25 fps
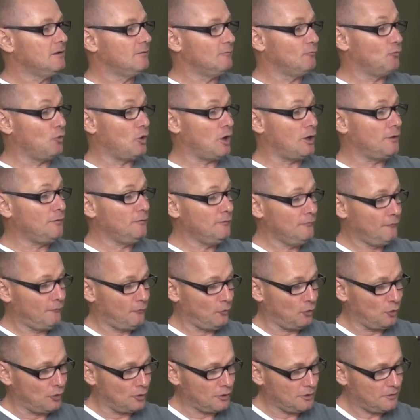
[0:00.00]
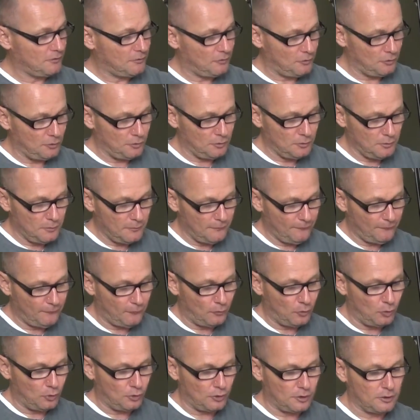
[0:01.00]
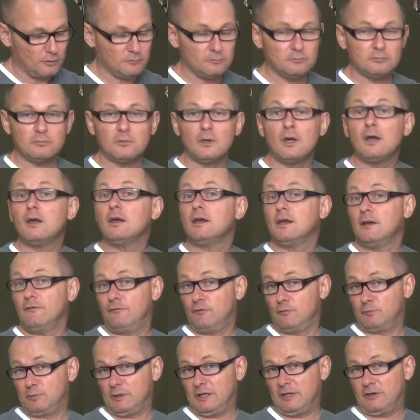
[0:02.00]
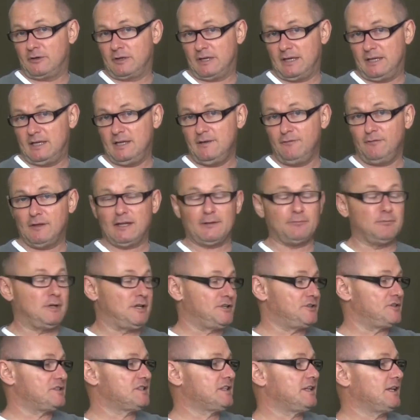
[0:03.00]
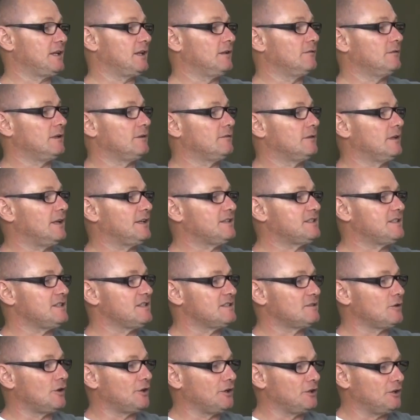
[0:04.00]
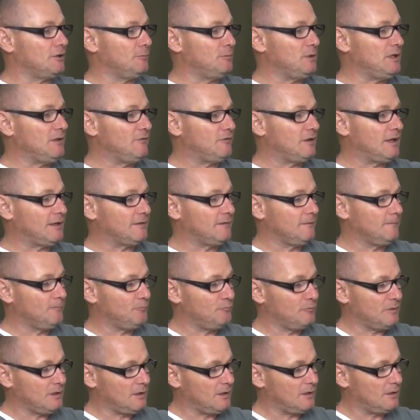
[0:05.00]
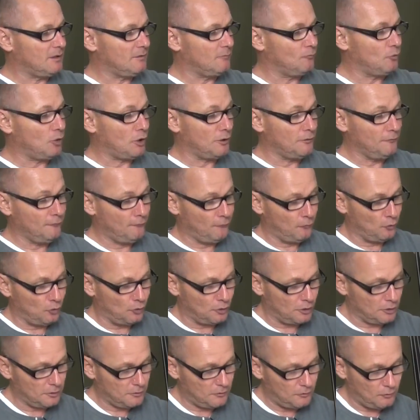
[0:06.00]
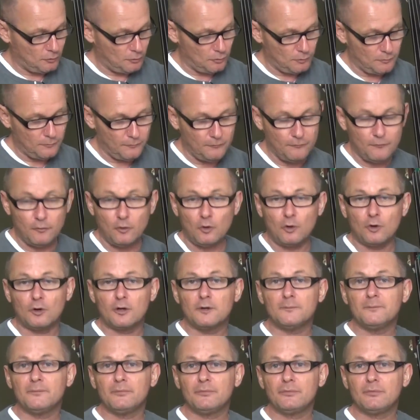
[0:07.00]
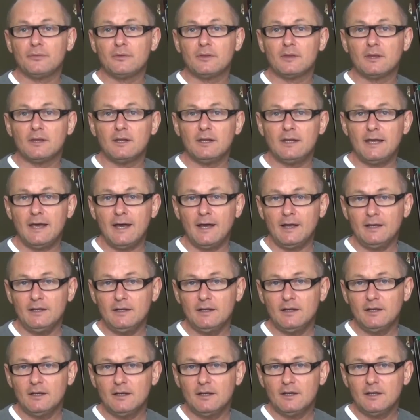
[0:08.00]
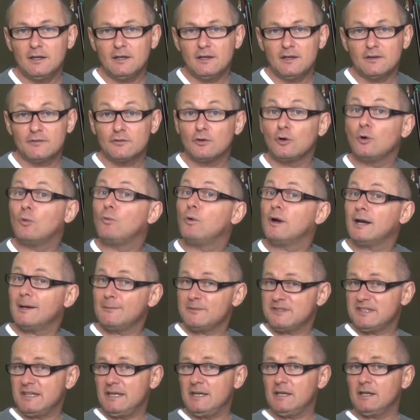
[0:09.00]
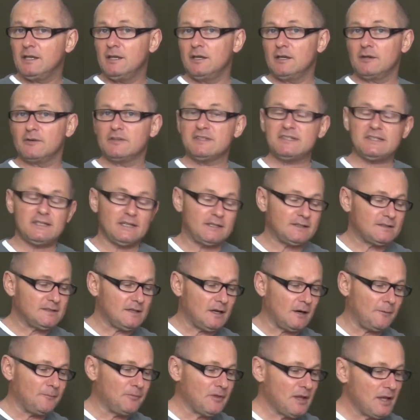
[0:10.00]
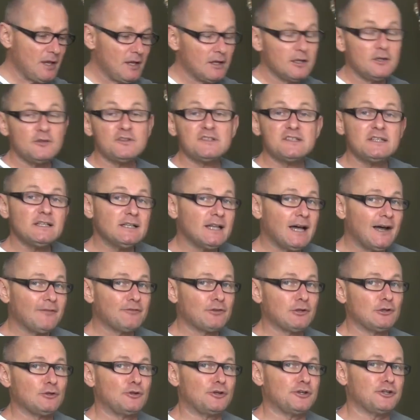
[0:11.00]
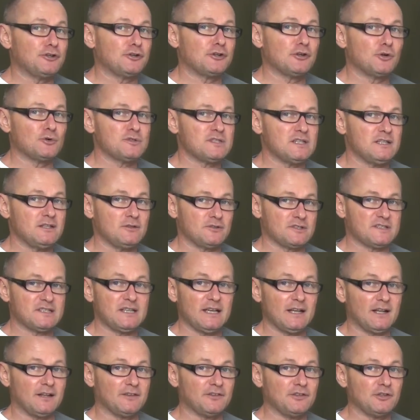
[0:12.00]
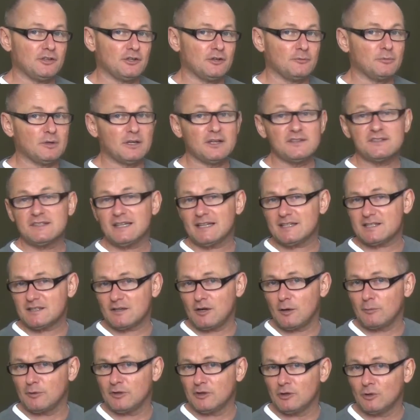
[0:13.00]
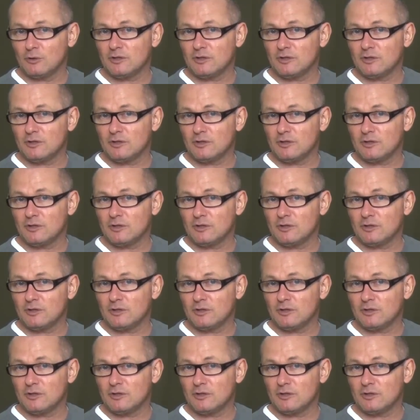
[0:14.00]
1, 4, 2, 4. If you play your E flat major scale, let's say start on a B flat, 1, 4, 2, 4. Yeah. So what I'm saying here is that you still have to learn your notes in your scales, you know, because that's common